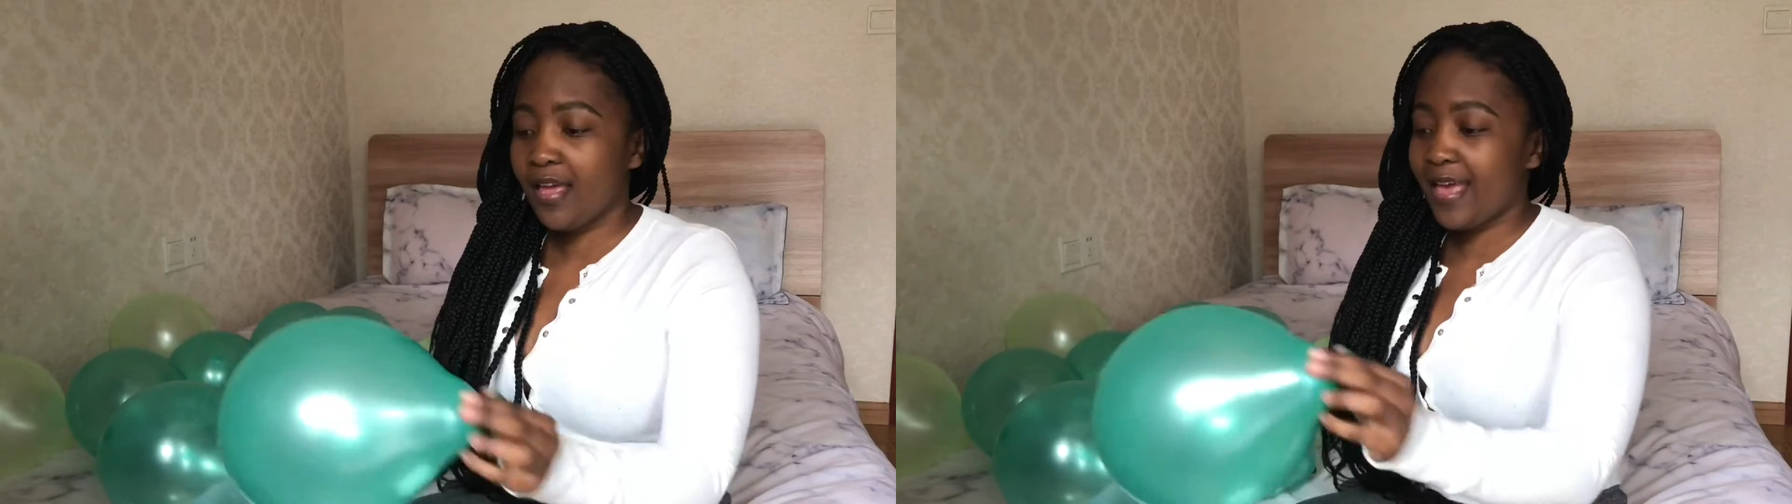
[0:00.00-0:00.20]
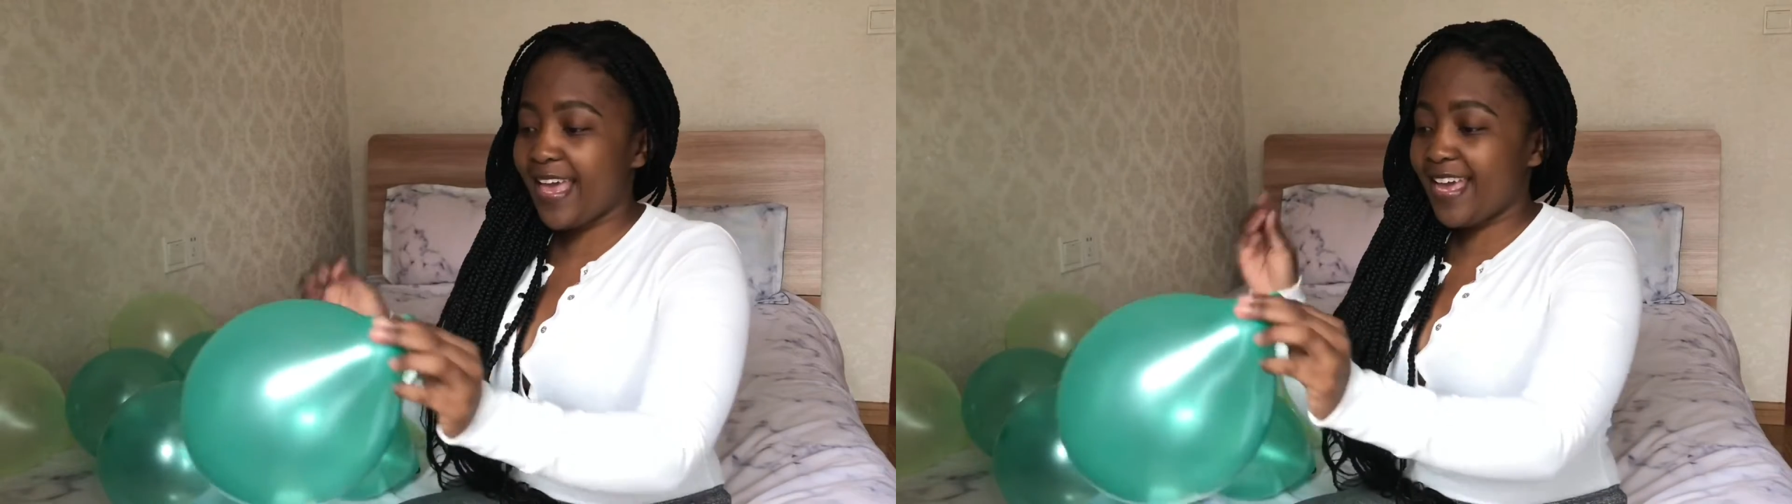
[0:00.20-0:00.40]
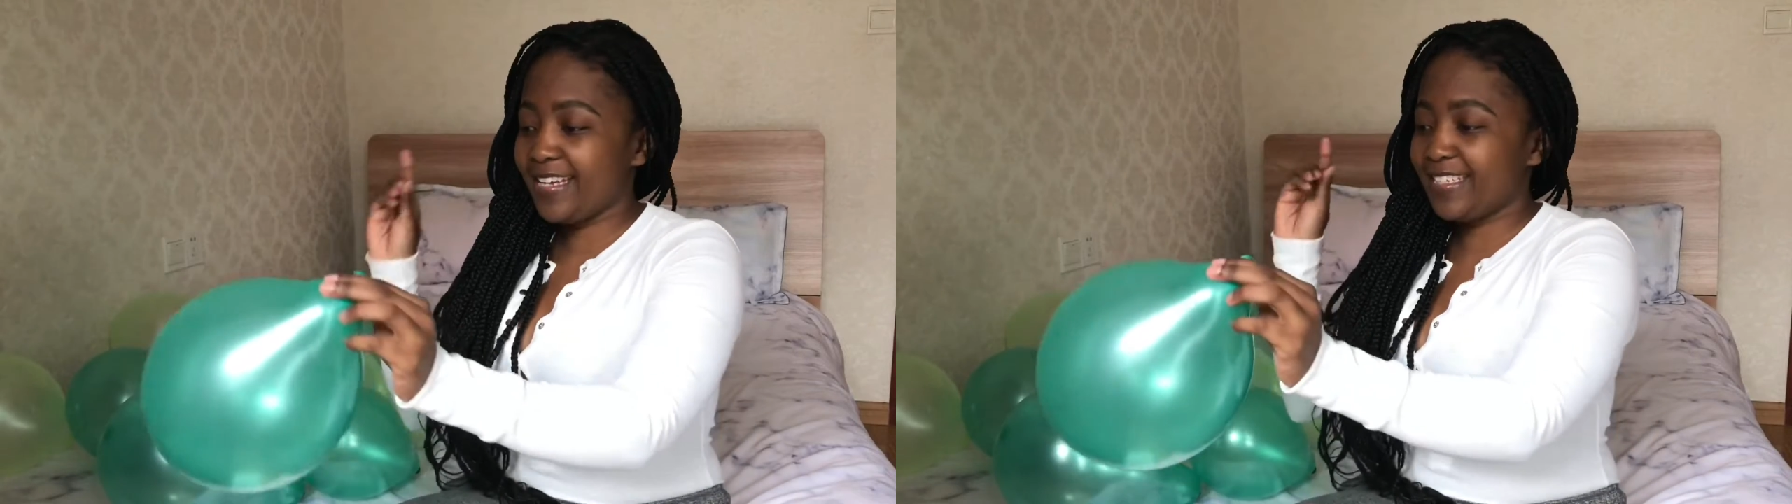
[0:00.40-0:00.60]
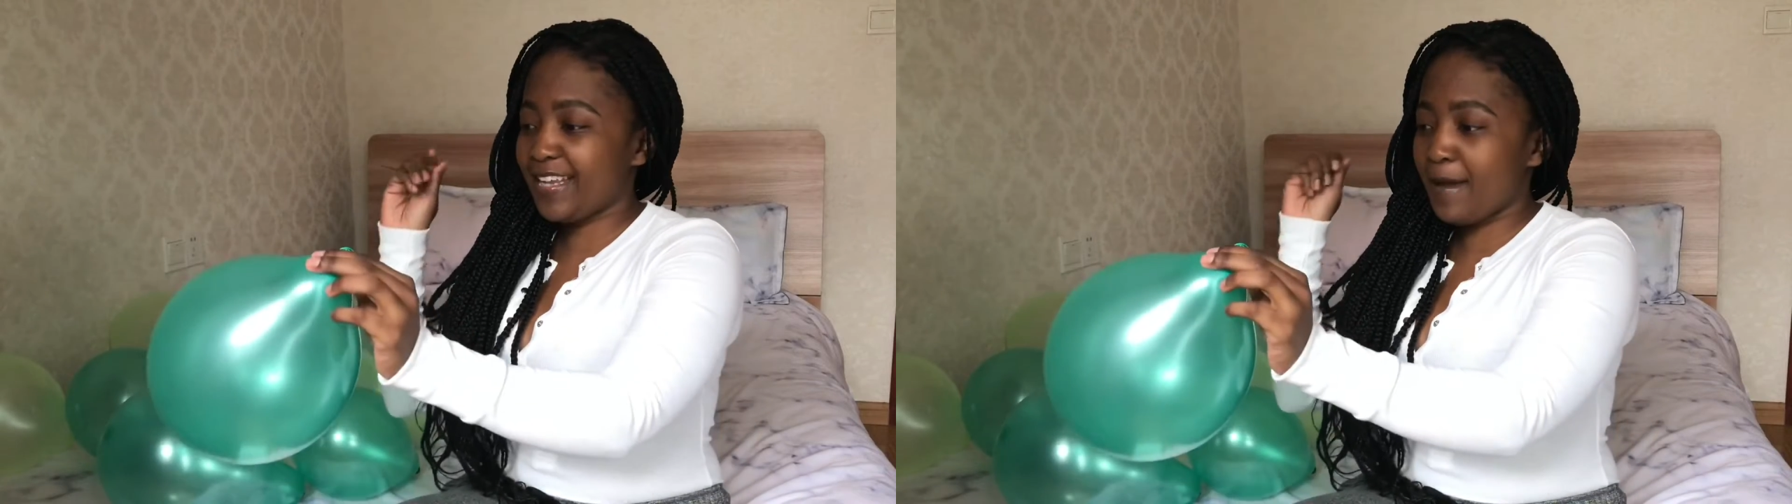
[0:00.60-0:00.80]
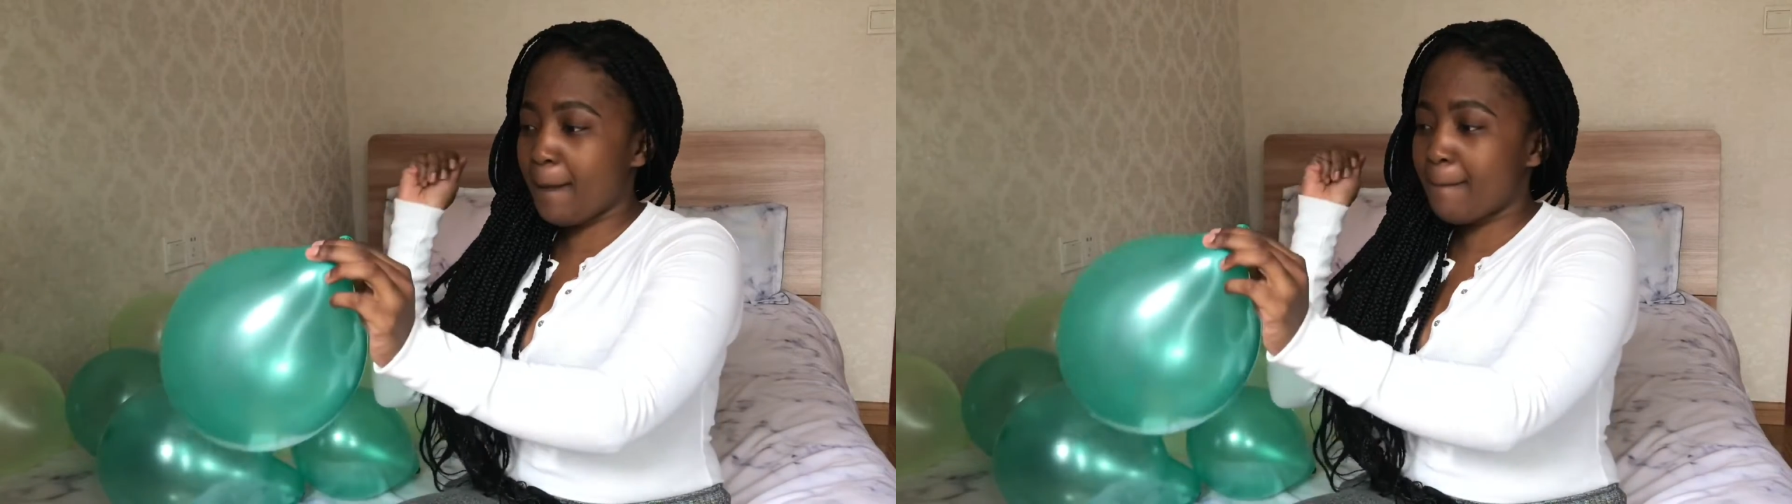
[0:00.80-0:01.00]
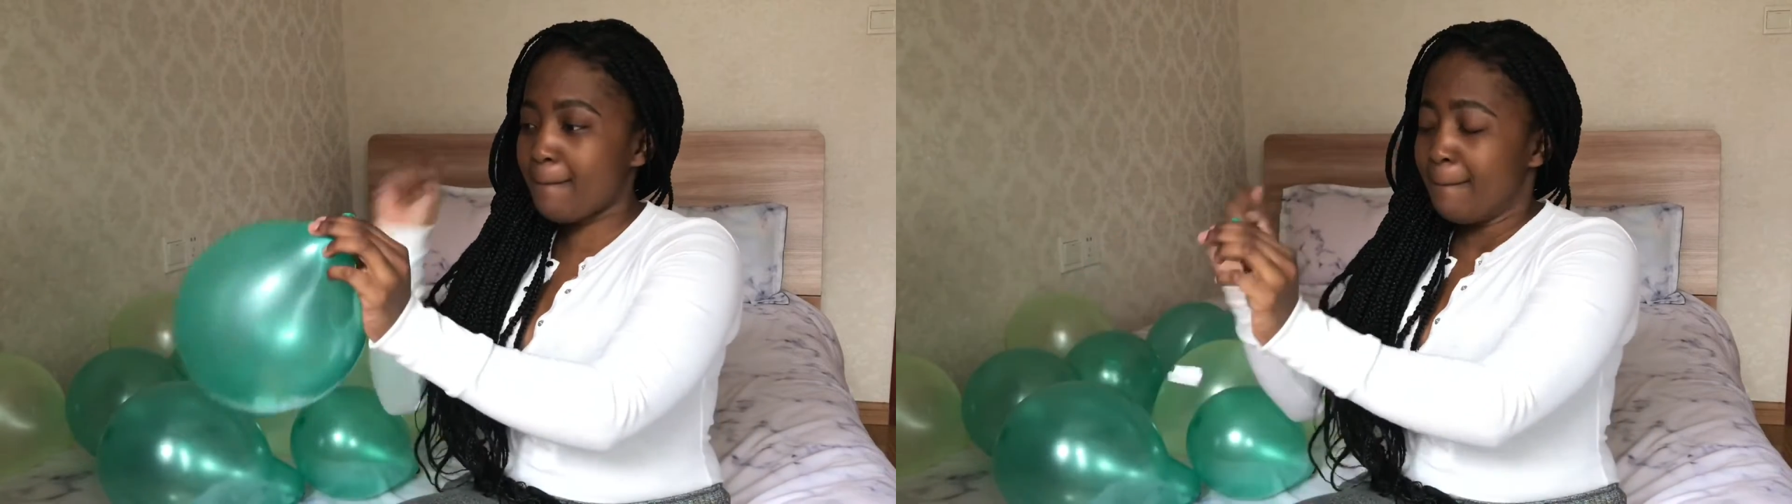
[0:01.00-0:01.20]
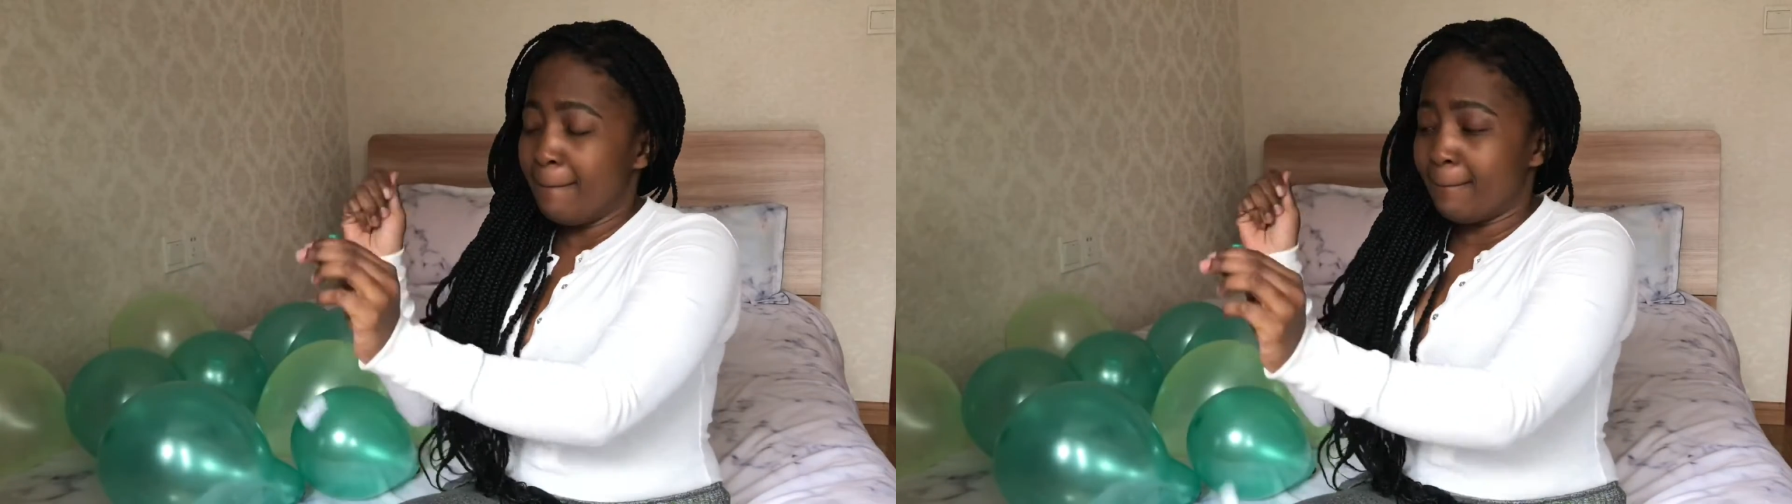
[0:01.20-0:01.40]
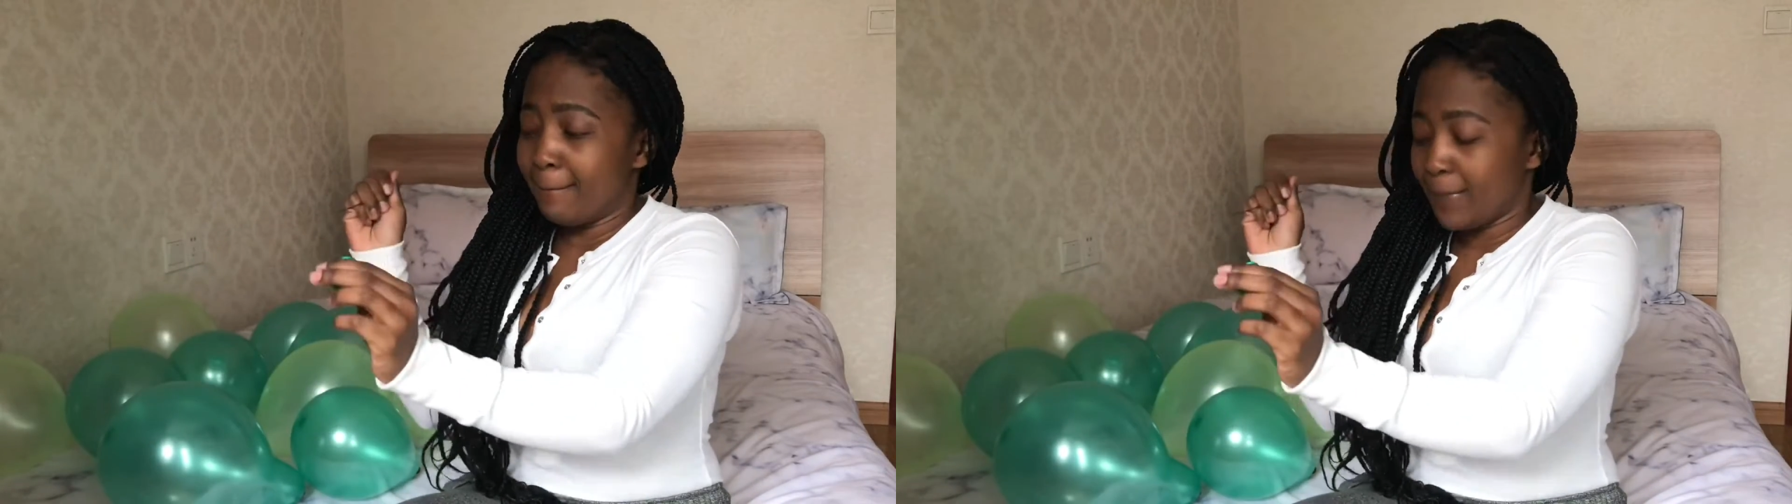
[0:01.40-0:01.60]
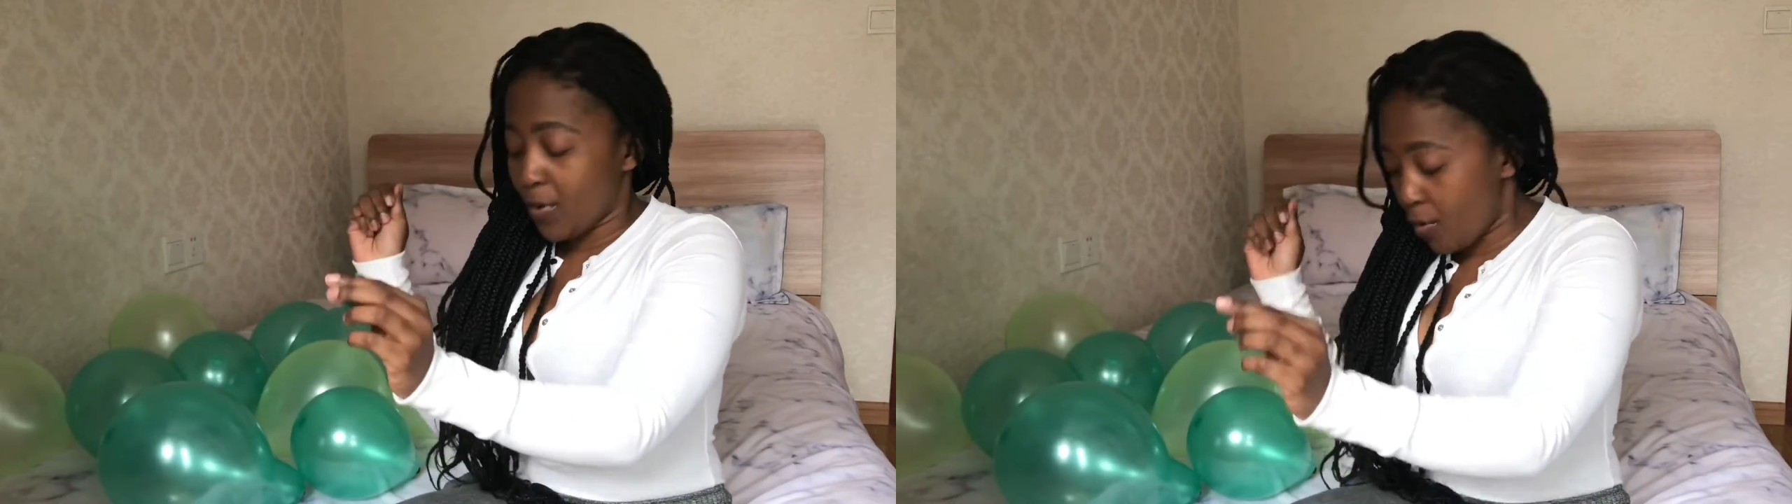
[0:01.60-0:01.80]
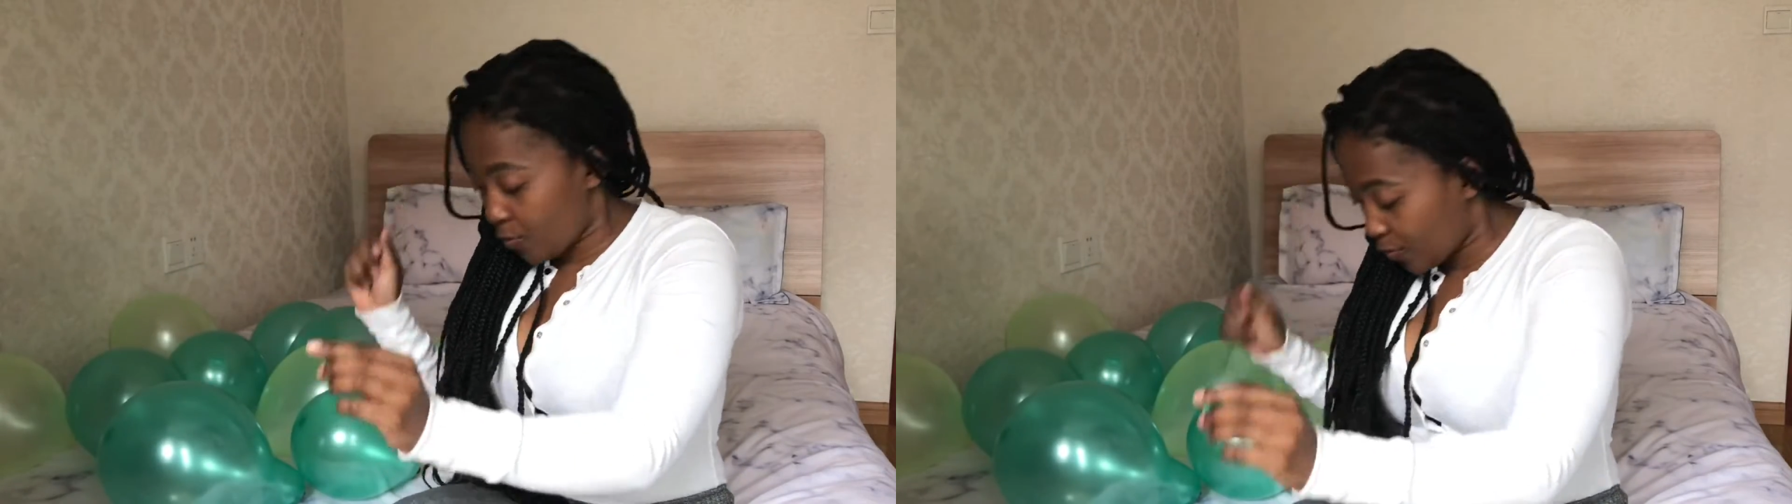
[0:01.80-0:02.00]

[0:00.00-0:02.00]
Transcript: and oh,